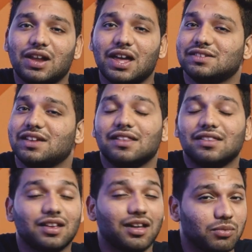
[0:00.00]
friends and
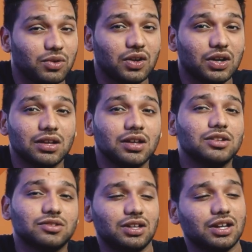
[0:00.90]
the community
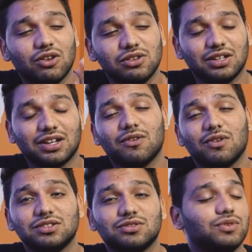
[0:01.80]
so they can also take
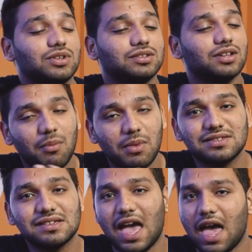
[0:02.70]
advantage of this
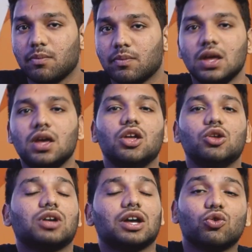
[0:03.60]
amazing app.
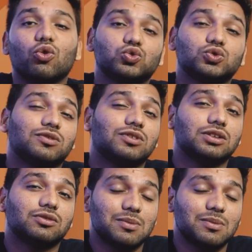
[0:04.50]
You can go to our